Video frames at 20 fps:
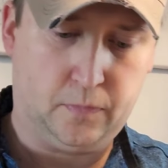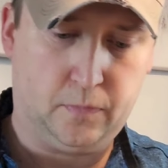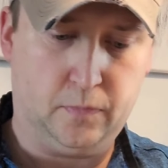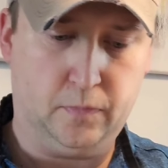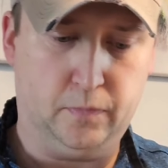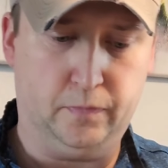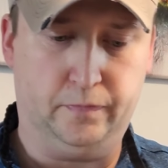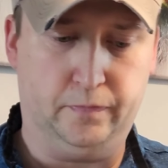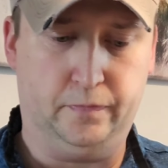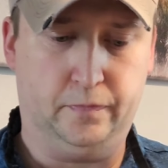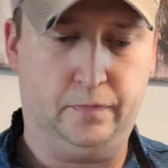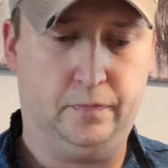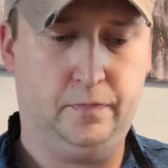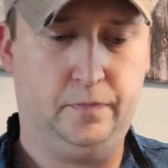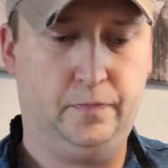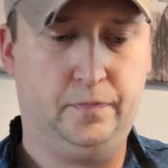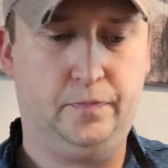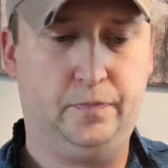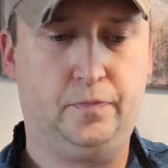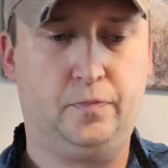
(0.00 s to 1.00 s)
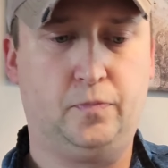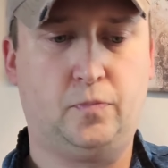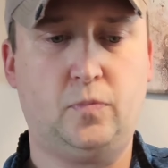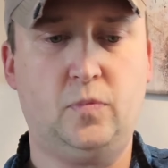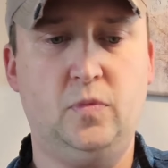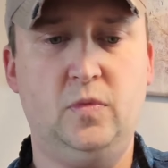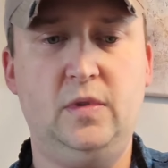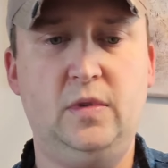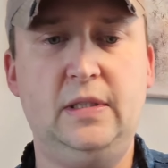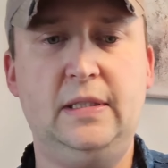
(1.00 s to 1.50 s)

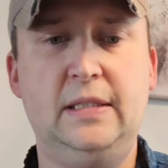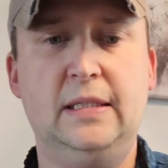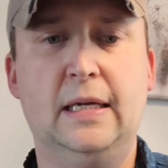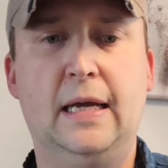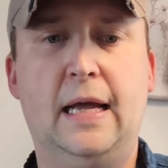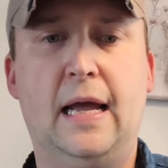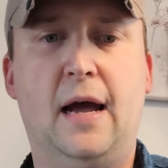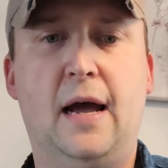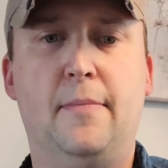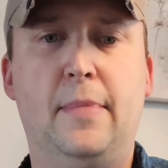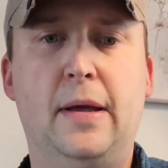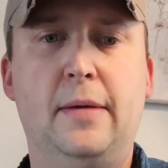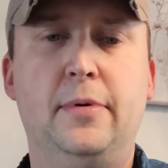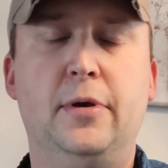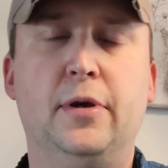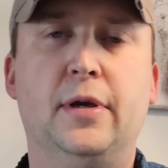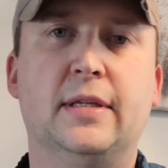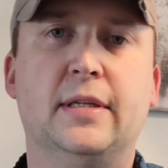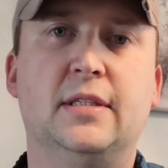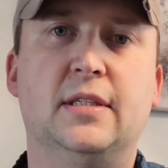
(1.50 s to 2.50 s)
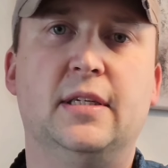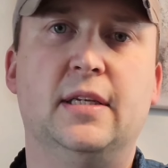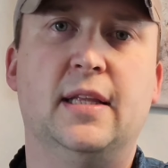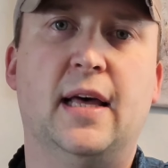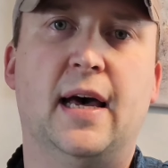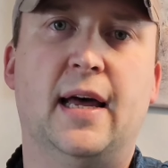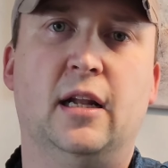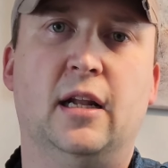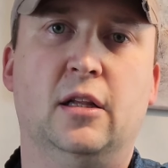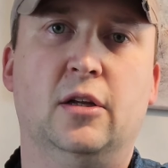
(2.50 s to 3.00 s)
Yeah, maybe you can see
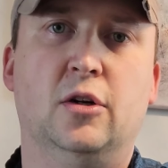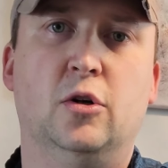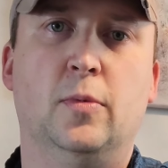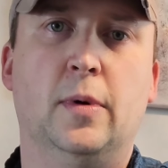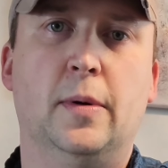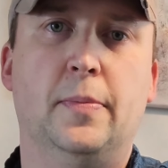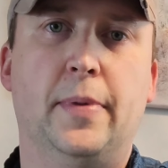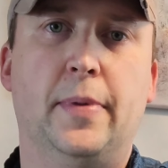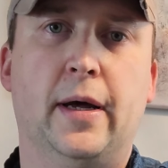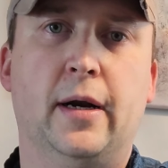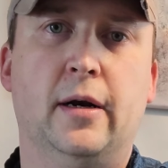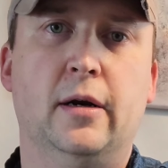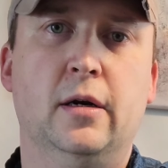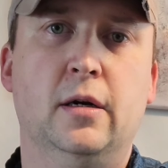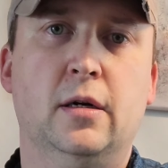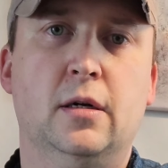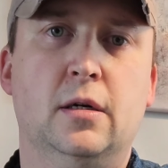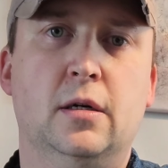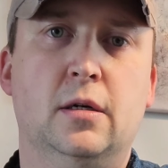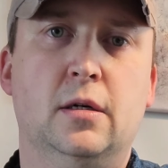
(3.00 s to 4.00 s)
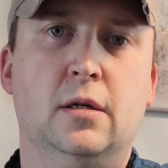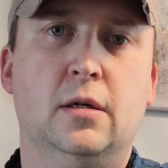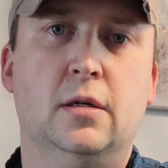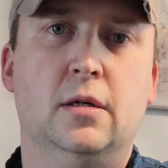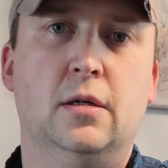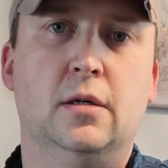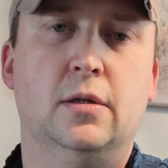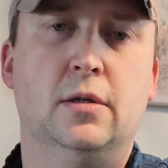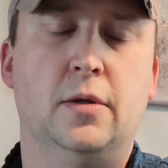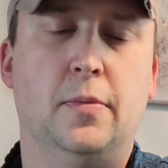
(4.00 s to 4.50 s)
that a little bit better.
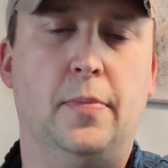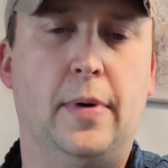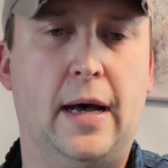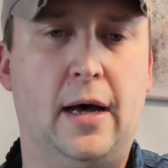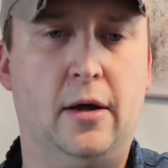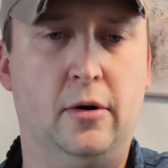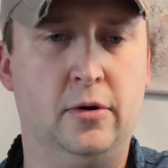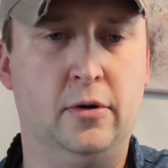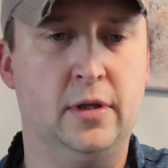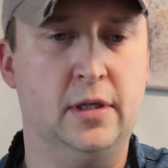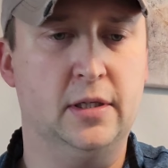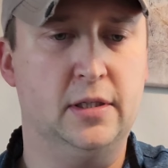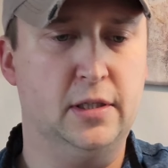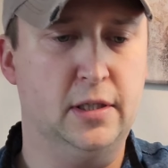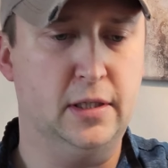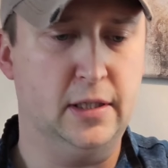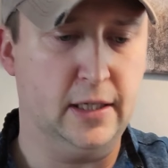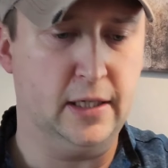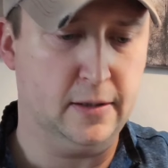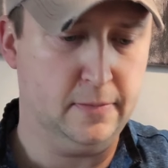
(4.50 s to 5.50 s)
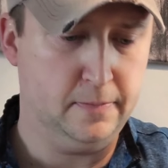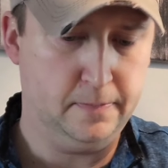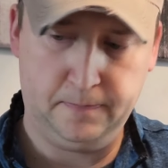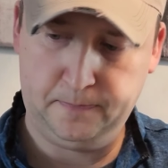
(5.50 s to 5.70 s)
The powder that's in there.